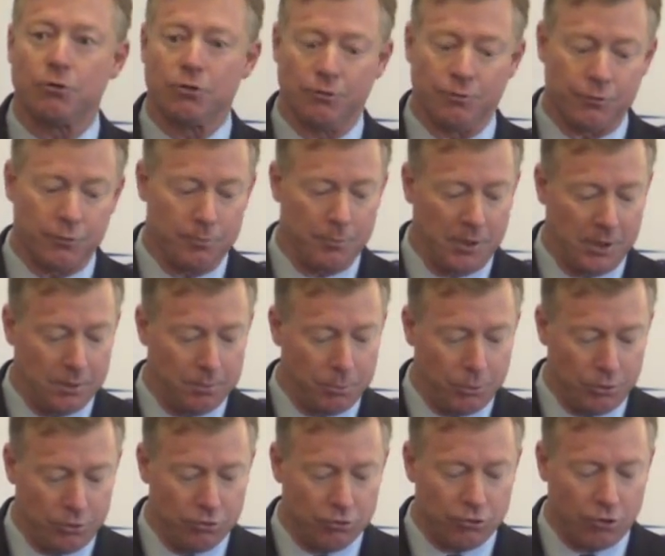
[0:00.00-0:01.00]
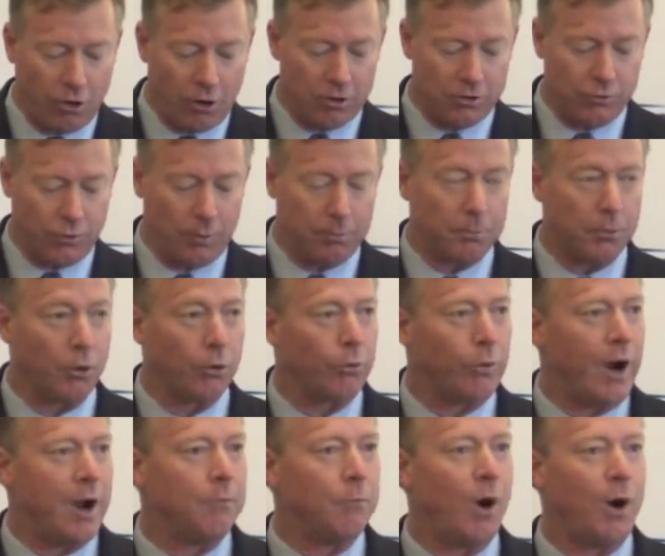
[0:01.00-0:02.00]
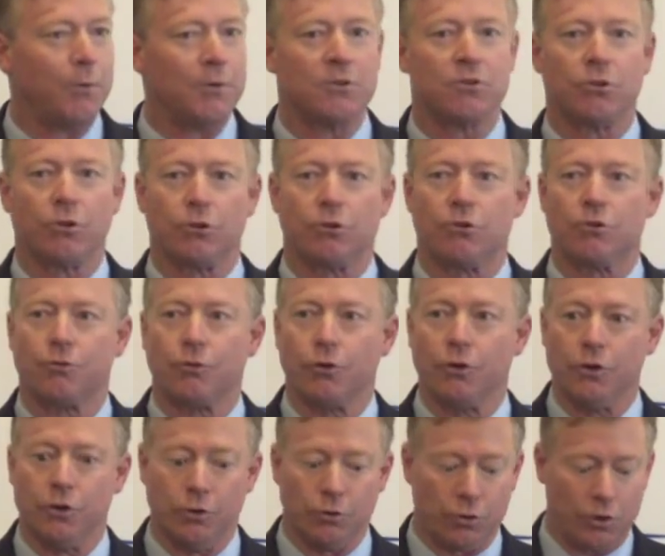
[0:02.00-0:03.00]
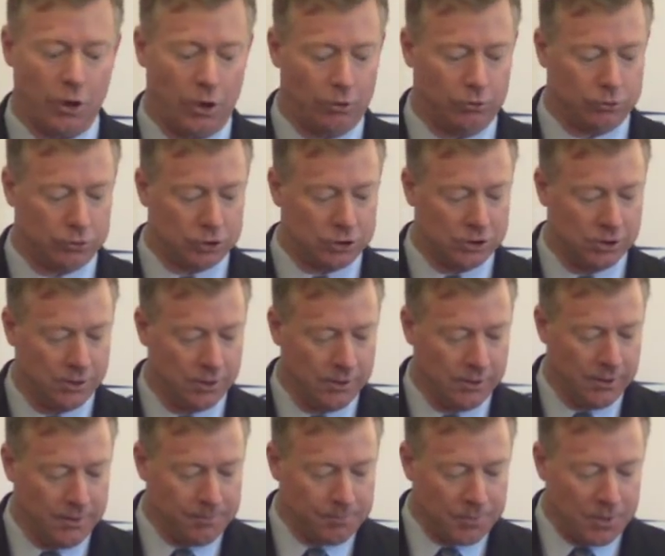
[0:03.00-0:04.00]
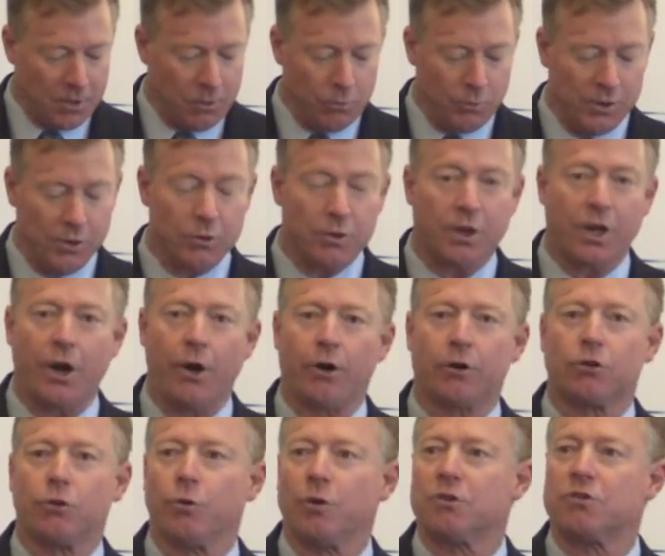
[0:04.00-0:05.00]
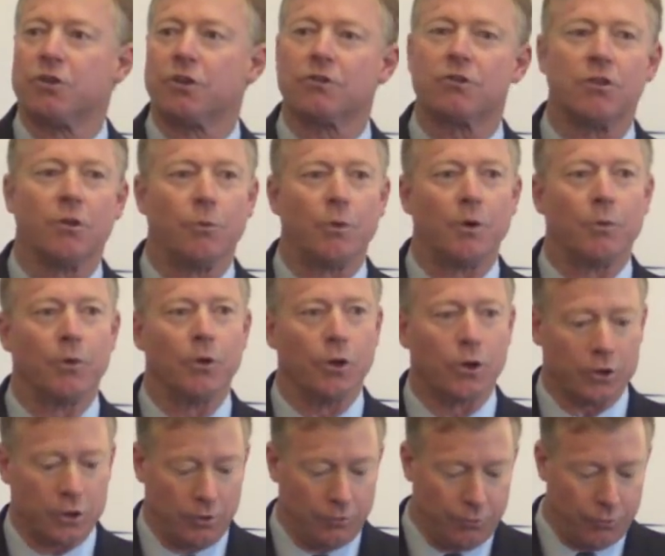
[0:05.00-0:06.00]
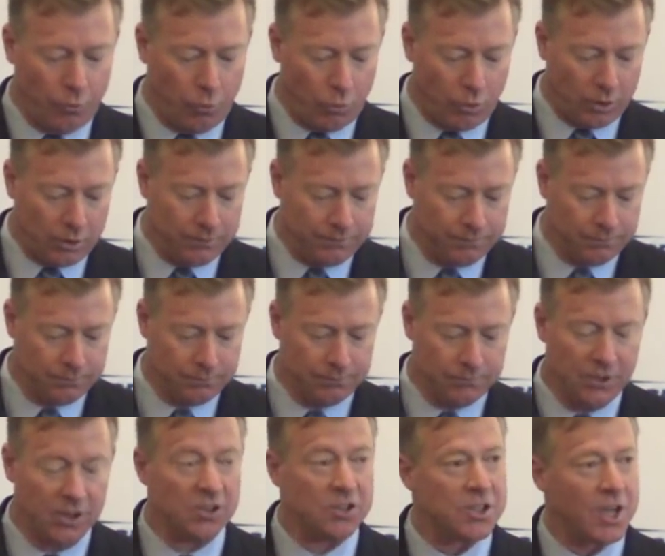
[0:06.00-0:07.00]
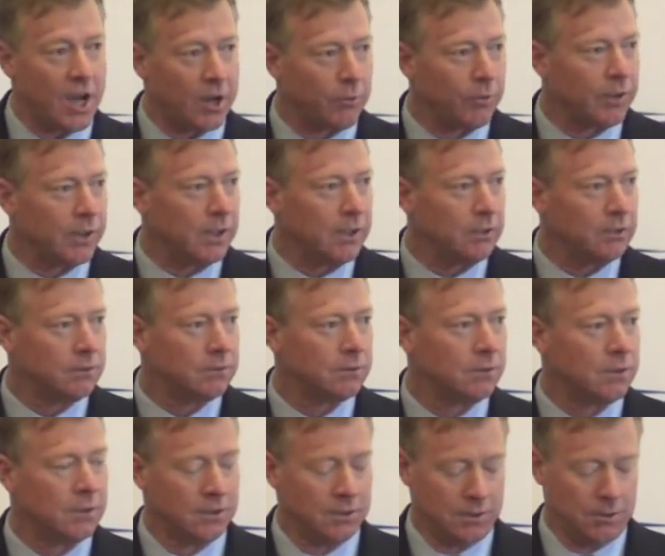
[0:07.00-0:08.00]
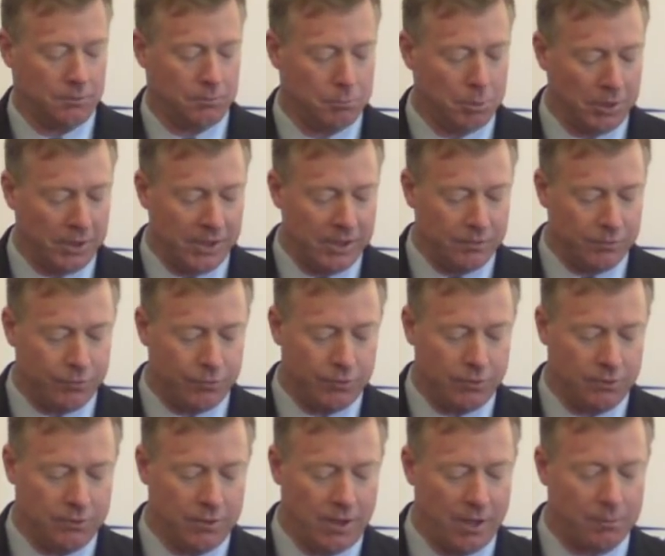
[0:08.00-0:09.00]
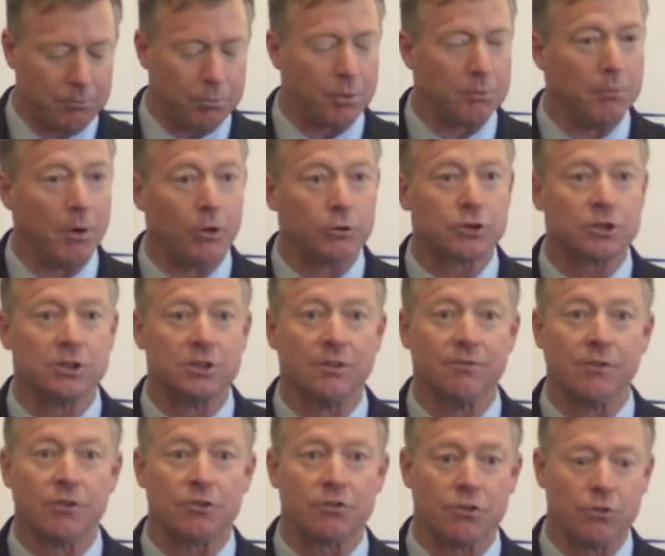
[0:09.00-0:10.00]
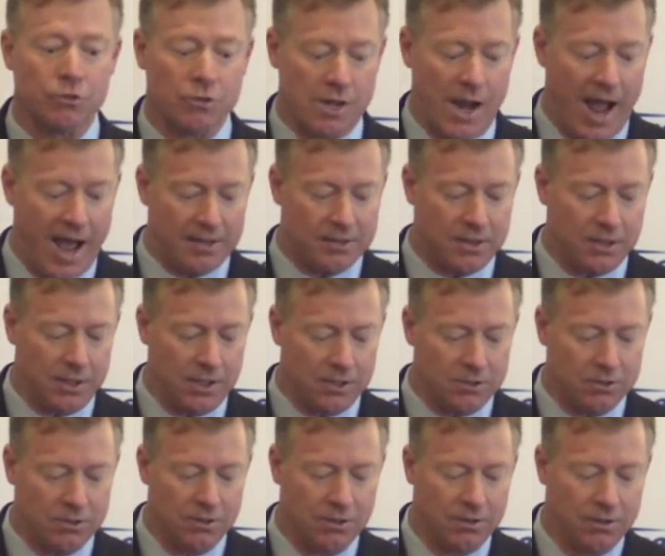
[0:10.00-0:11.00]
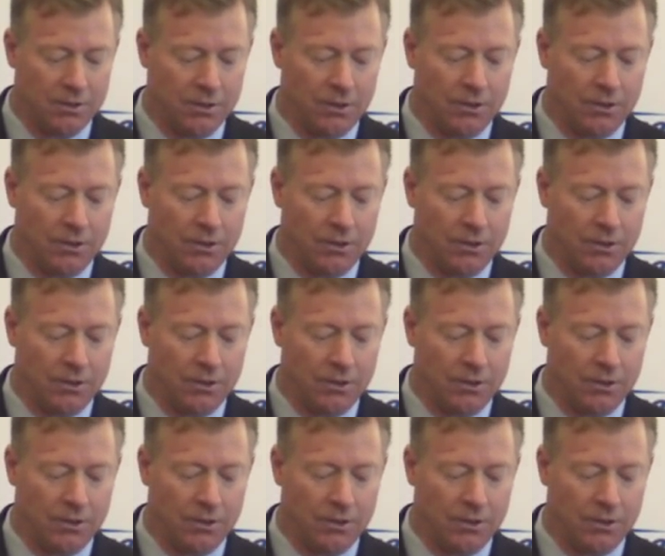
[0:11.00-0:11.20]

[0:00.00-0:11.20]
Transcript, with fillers: person for me to put in charge of our program while we searched for a new coach. We knew the characteristics that we were looking for: integrity, belief, and promotion of the student athlete,